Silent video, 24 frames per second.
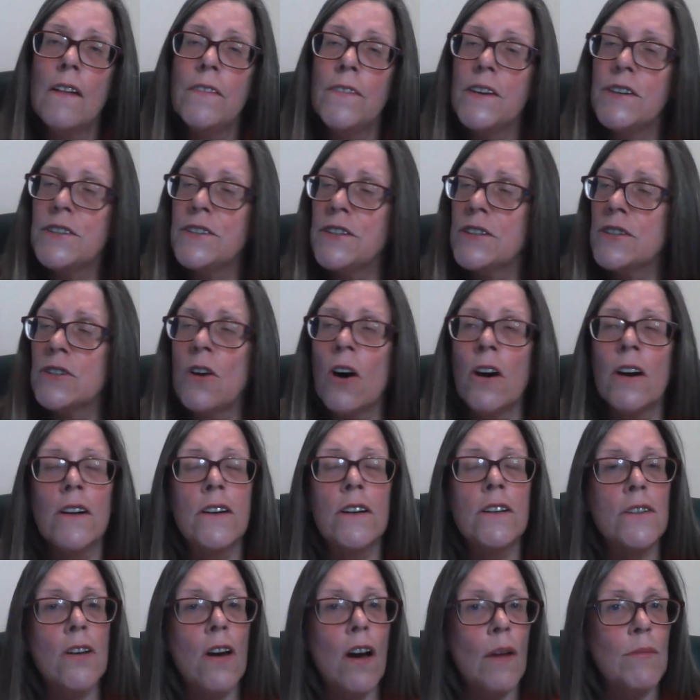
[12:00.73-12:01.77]
This is not
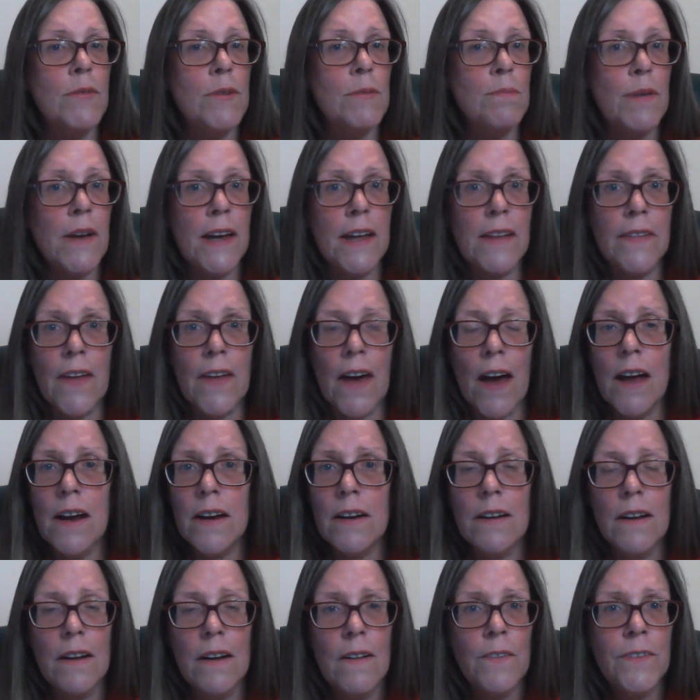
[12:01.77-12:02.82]
your time to be
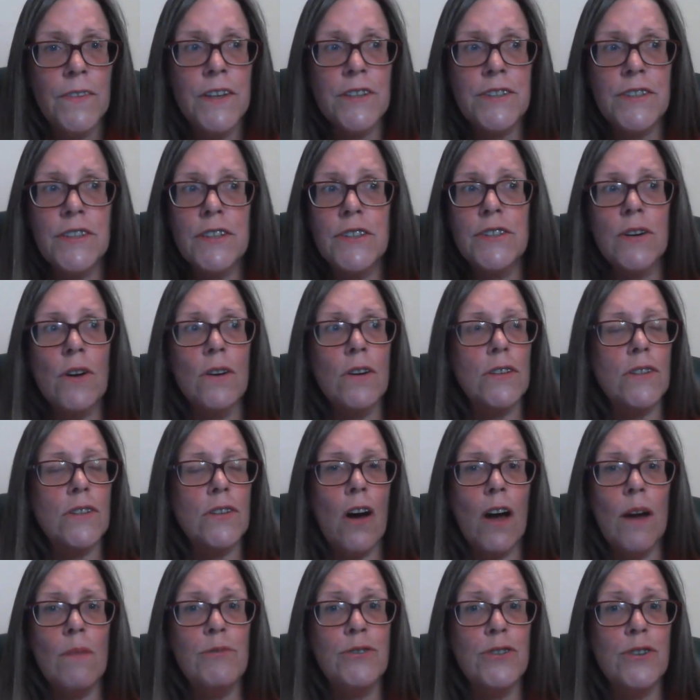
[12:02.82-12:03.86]
that. This is your
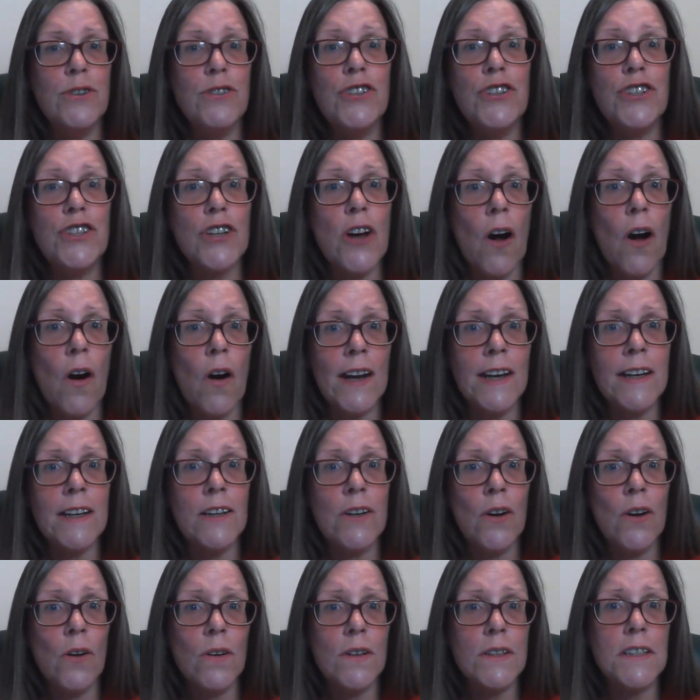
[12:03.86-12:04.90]
time to shine
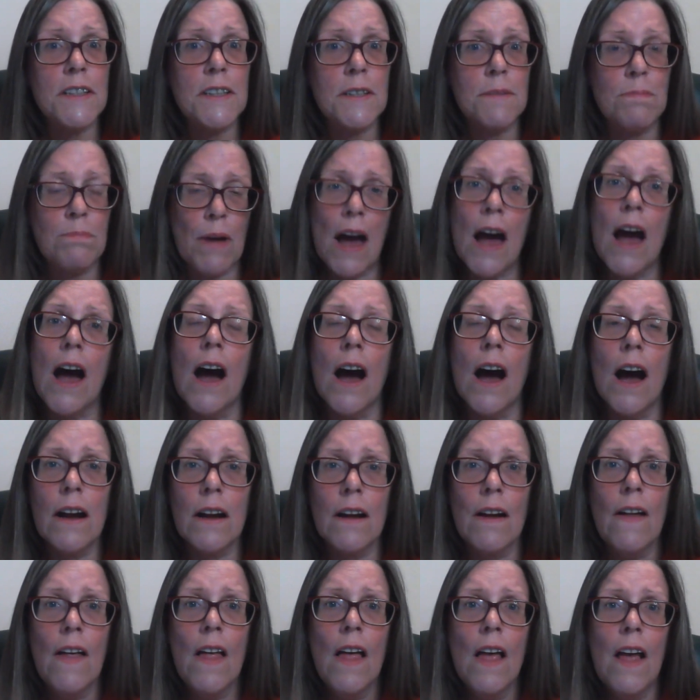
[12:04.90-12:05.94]
your
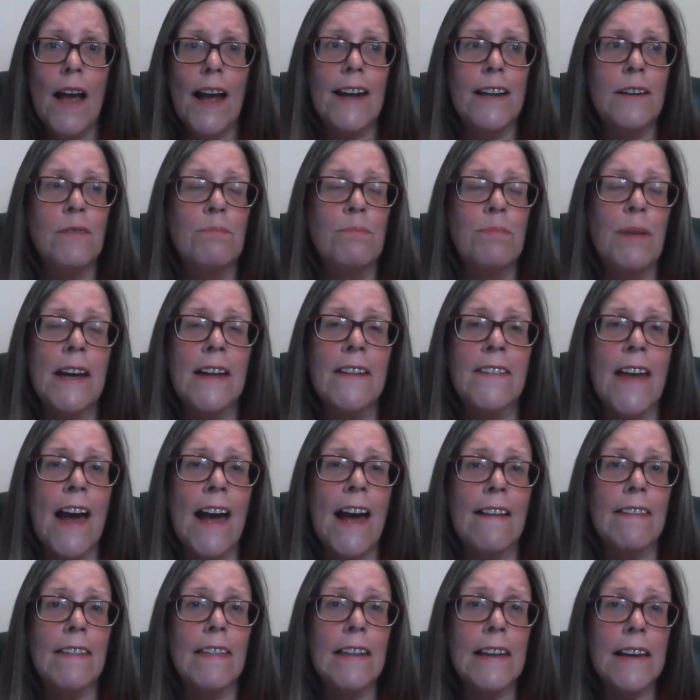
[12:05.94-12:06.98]
spark and be
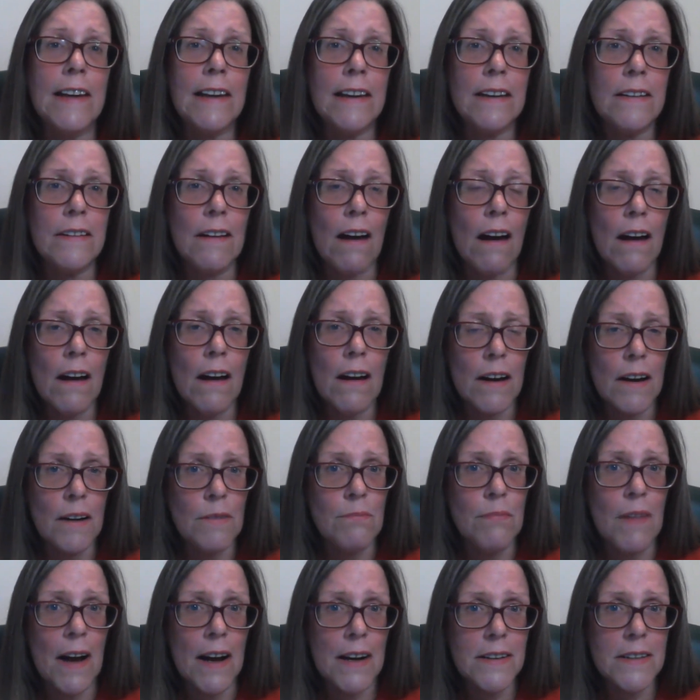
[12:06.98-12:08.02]
that leader
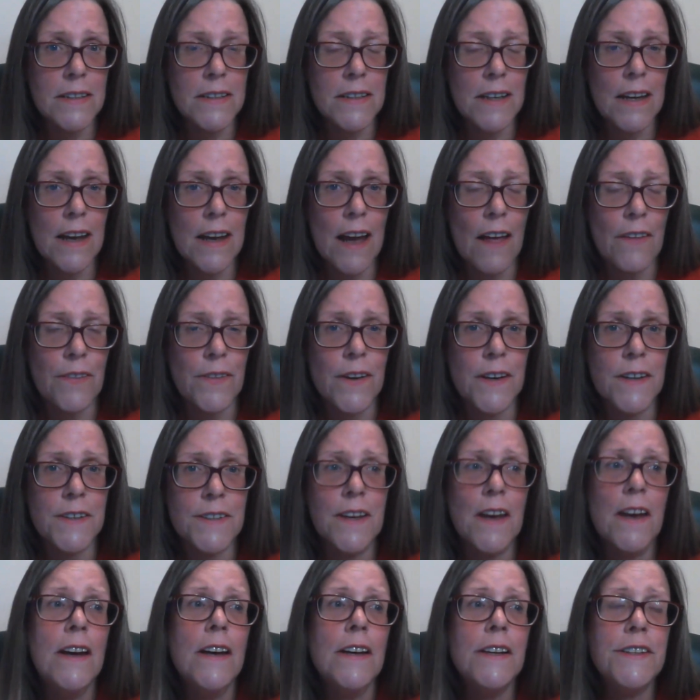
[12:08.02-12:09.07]
amongst the
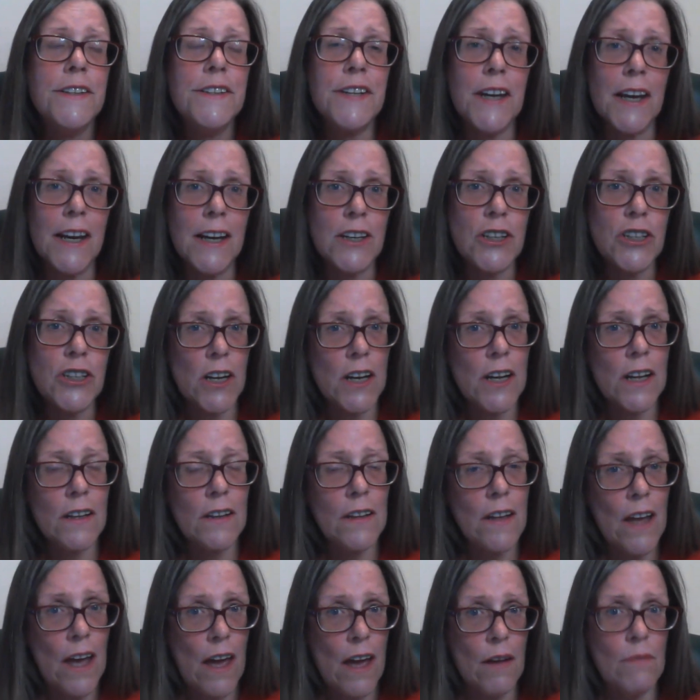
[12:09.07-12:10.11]
others, teaching
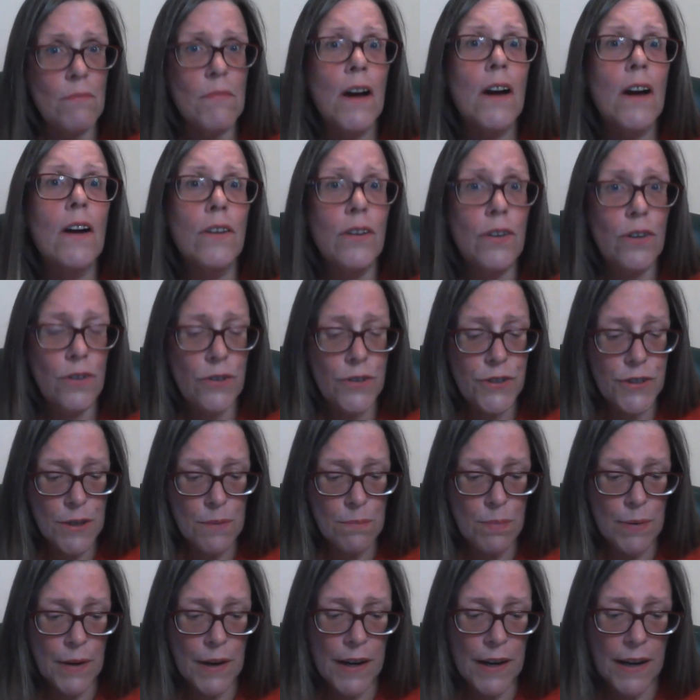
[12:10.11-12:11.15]
them who to
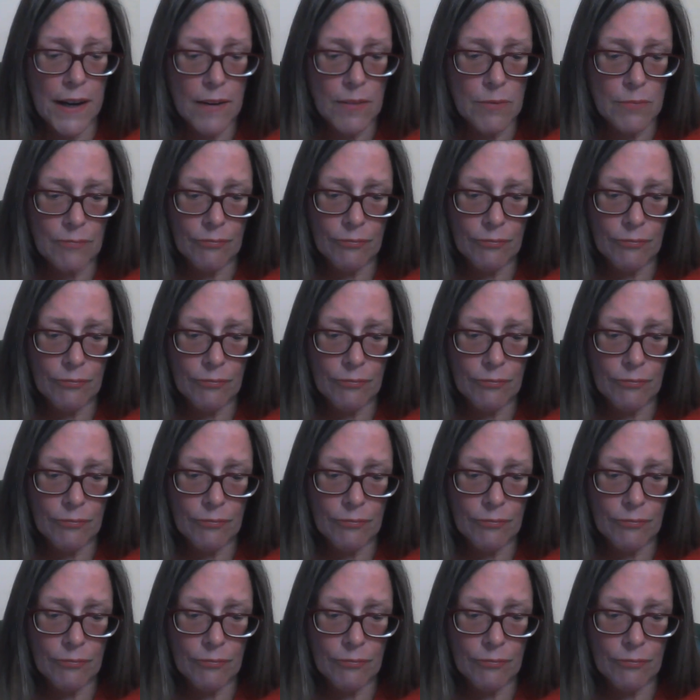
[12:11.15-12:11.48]
be.